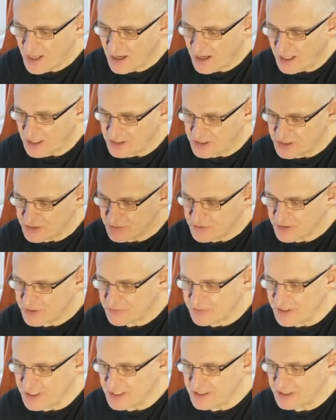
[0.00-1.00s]
I do
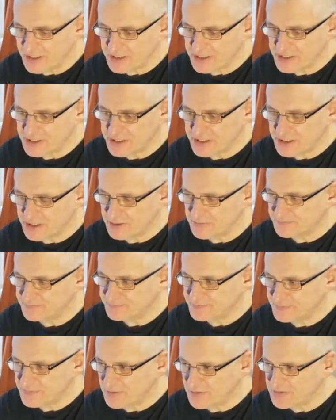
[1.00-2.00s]
agree that
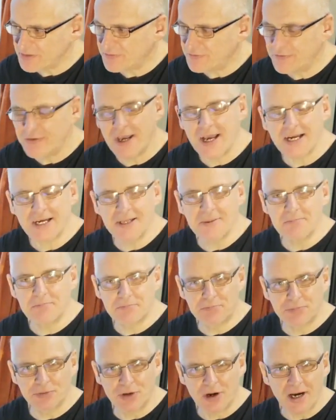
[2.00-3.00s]
it was a fairly
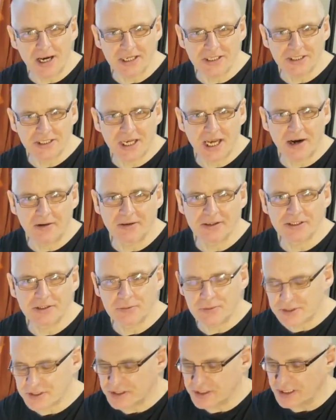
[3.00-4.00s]
bright character,
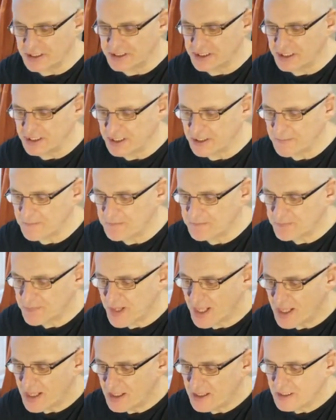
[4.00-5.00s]
wasn't it?
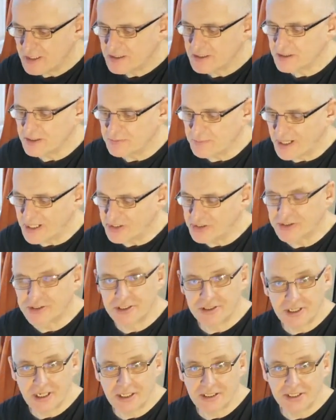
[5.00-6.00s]
The major
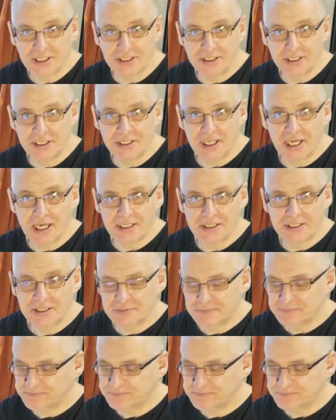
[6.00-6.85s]
tonality did that.